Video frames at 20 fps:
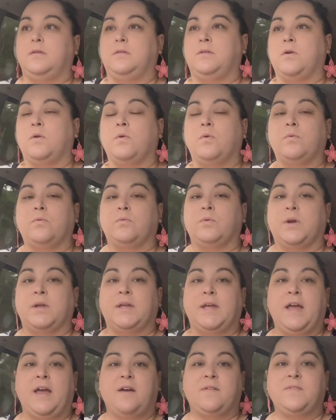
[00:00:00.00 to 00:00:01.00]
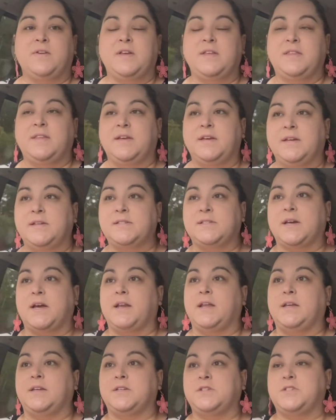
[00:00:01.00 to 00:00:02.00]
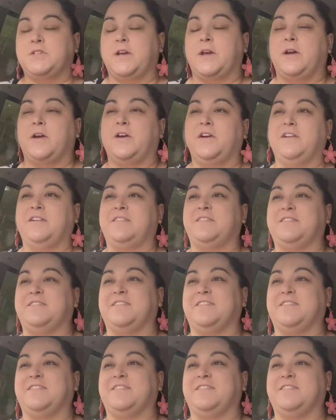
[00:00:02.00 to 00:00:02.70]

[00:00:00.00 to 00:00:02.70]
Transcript: don't really have anything exciting to share.